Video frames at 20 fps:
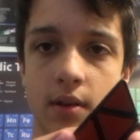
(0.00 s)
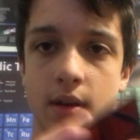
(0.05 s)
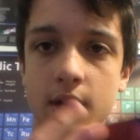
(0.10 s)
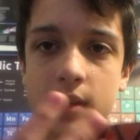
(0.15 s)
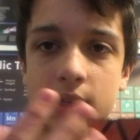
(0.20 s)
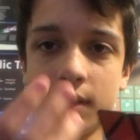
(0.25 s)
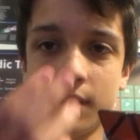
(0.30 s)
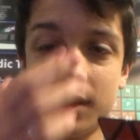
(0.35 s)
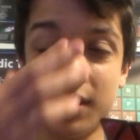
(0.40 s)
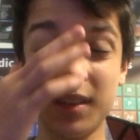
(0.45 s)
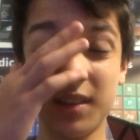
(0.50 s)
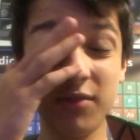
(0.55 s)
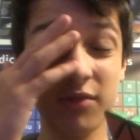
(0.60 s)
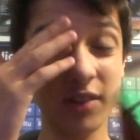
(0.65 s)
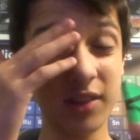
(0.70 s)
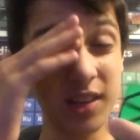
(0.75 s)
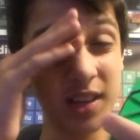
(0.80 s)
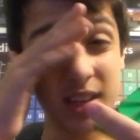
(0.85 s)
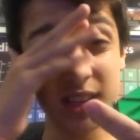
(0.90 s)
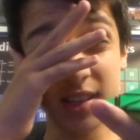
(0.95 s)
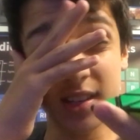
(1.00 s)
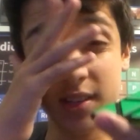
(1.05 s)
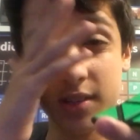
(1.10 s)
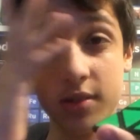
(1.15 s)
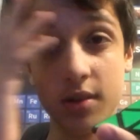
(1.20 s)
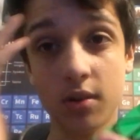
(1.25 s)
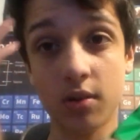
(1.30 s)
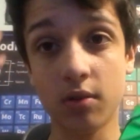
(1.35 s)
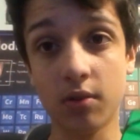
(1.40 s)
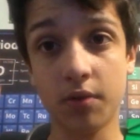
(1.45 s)
It's really easy to
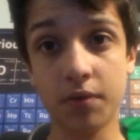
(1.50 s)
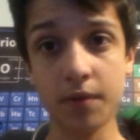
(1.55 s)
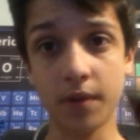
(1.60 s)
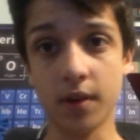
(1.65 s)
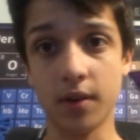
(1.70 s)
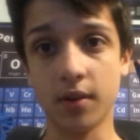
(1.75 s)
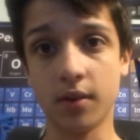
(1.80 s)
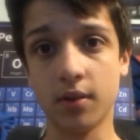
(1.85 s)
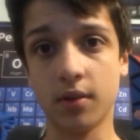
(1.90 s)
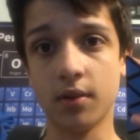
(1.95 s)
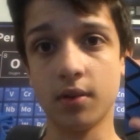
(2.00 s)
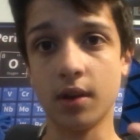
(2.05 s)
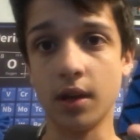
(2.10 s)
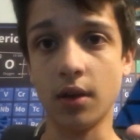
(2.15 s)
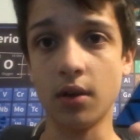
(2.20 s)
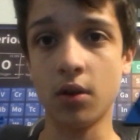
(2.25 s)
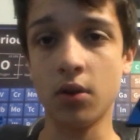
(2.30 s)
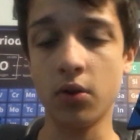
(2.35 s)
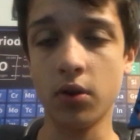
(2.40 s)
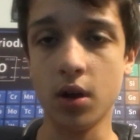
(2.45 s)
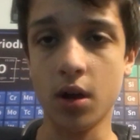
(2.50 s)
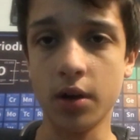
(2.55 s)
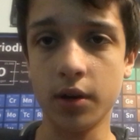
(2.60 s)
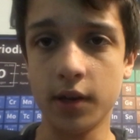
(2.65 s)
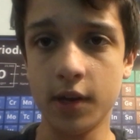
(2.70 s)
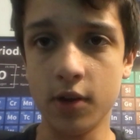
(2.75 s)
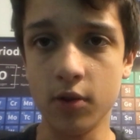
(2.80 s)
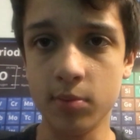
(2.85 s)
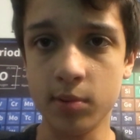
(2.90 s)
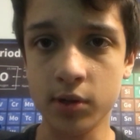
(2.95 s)
solve, and like all
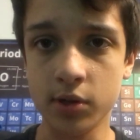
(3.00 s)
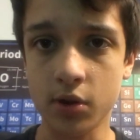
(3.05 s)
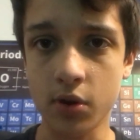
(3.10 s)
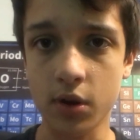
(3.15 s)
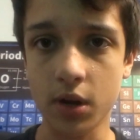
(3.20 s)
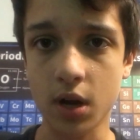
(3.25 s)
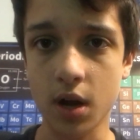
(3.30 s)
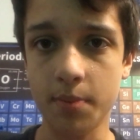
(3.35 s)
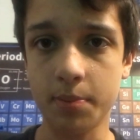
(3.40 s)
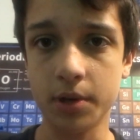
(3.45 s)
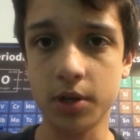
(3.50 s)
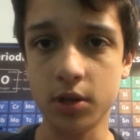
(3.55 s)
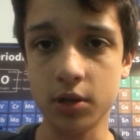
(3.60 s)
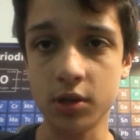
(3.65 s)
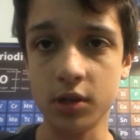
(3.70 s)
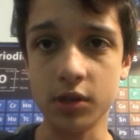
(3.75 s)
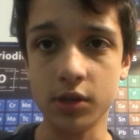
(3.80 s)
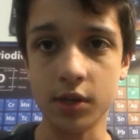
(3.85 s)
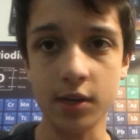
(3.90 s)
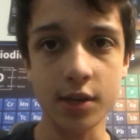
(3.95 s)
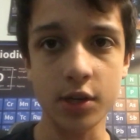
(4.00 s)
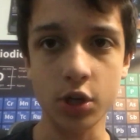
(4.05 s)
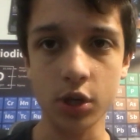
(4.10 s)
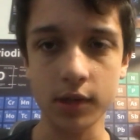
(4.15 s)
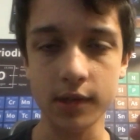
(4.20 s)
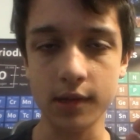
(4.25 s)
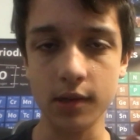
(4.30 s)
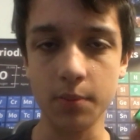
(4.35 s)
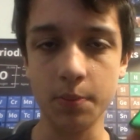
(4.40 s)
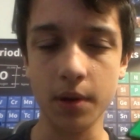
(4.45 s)
non-cubers go to competitions and
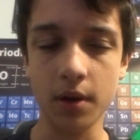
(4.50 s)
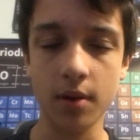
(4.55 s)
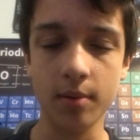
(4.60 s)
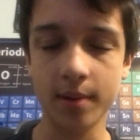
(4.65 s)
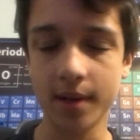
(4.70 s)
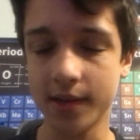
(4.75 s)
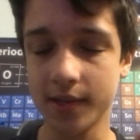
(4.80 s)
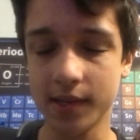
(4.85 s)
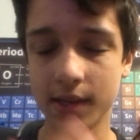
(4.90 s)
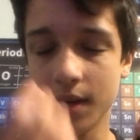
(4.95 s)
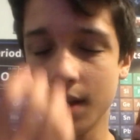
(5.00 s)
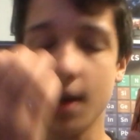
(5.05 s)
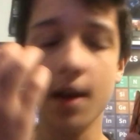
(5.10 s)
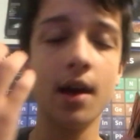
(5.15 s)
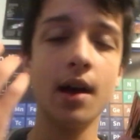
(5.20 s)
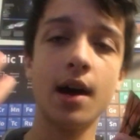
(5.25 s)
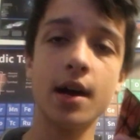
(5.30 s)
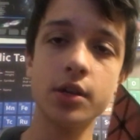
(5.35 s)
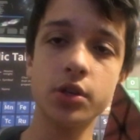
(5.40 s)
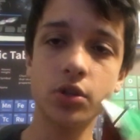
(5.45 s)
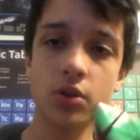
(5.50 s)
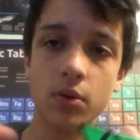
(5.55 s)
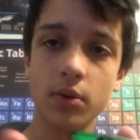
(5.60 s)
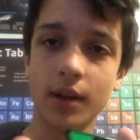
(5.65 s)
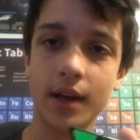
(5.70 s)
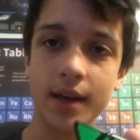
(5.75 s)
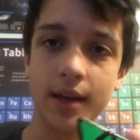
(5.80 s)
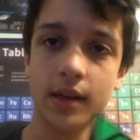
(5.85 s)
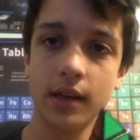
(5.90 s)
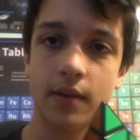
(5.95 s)
just do Pyraminx. I just don't
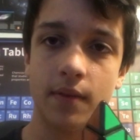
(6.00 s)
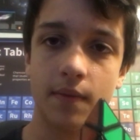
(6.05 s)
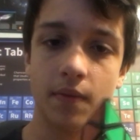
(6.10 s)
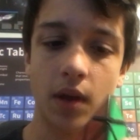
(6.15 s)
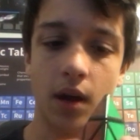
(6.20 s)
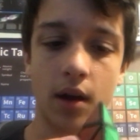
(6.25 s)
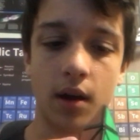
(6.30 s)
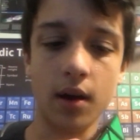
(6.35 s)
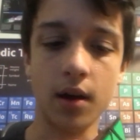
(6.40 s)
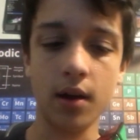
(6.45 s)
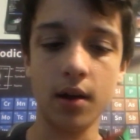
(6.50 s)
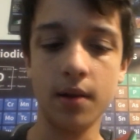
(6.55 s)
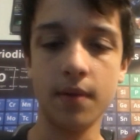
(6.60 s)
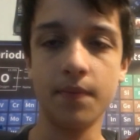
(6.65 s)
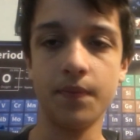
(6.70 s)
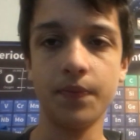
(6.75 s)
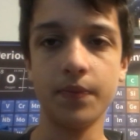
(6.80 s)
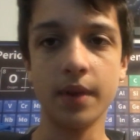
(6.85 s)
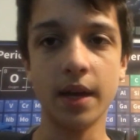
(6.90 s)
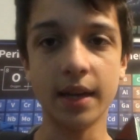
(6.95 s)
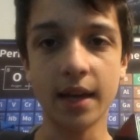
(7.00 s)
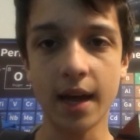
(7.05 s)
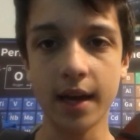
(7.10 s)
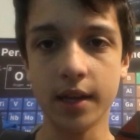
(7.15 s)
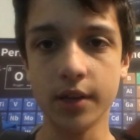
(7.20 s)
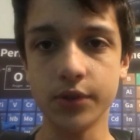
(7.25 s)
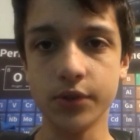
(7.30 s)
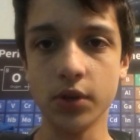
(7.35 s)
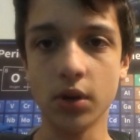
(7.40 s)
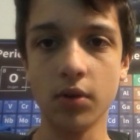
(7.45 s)
like it. Like, I
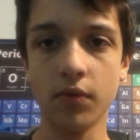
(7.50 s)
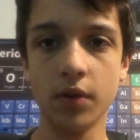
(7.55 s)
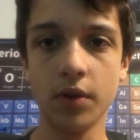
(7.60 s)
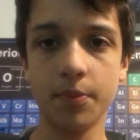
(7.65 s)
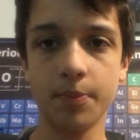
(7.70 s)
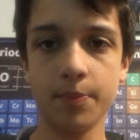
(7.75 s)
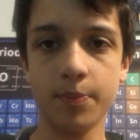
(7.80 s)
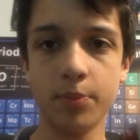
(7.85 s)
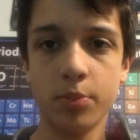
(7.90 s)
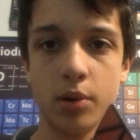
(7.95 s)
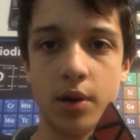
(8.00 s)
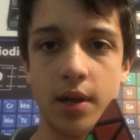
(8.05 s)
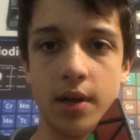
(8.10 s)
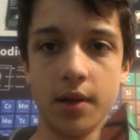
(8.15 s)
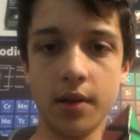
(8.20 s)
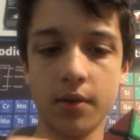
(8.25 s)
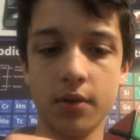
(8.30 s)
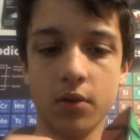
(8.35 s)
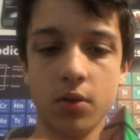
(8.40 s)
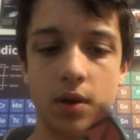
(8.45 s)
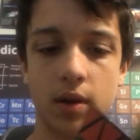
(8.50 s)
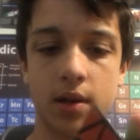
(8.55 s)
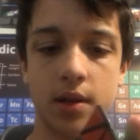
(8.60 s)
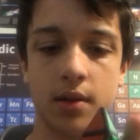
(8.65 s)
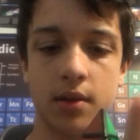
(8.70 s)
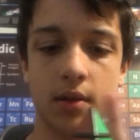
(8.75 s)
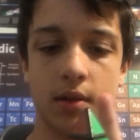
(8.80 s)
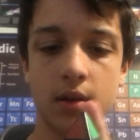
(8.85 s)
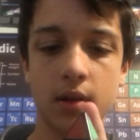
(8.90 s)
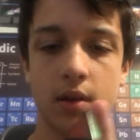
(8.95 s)
can solve it pretty
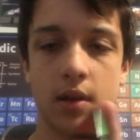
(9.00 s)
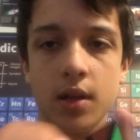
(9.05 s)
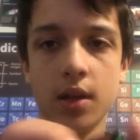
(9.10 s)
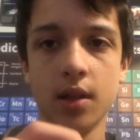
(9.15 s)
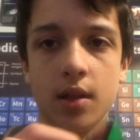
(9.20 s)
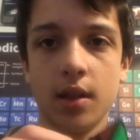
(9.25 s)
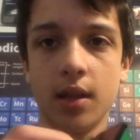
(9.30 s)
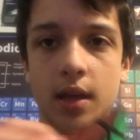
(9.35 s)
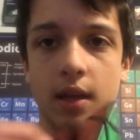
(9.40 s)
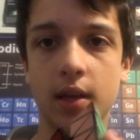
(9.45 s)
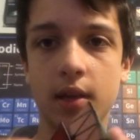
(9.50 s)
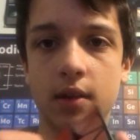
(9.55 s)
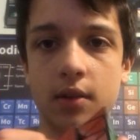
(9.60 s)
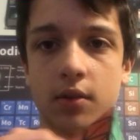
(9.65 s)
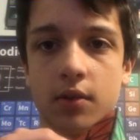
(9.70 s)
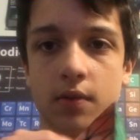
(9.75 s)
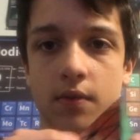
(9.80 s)
quick, like